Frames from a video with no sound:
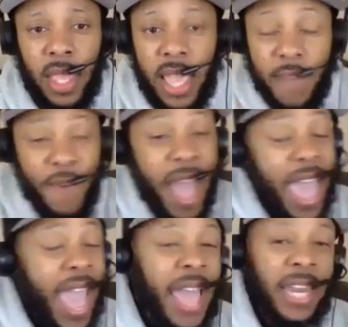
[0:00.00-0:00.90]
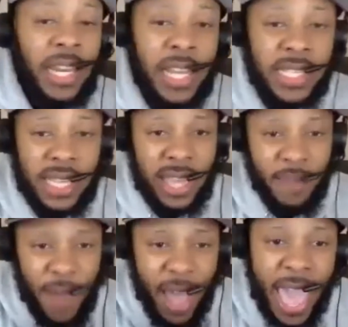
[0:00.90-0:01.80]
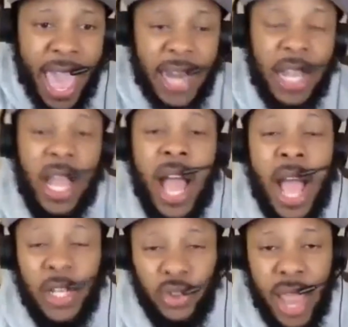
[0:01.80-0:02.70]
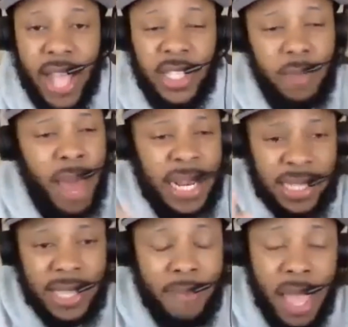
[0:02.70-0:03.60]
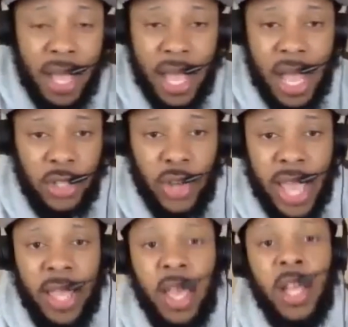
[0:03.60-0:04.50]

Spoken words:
If I had a listing, if I had a contract, somebody sent me a contract